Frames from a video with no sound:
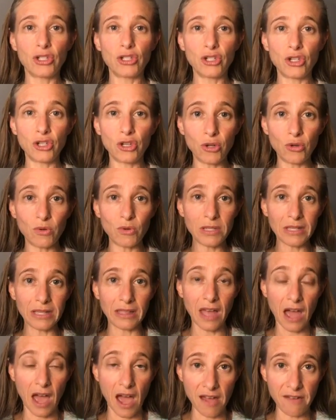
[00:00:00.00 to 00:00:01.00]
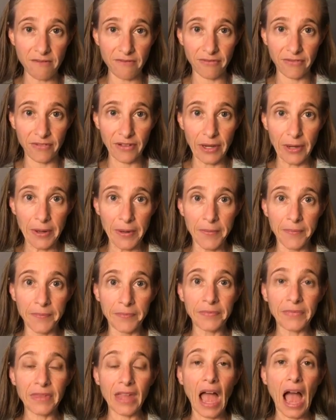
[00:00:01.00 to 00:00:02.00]
choose love,
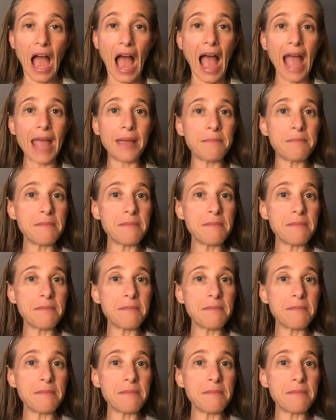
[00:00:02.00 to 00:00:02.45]
I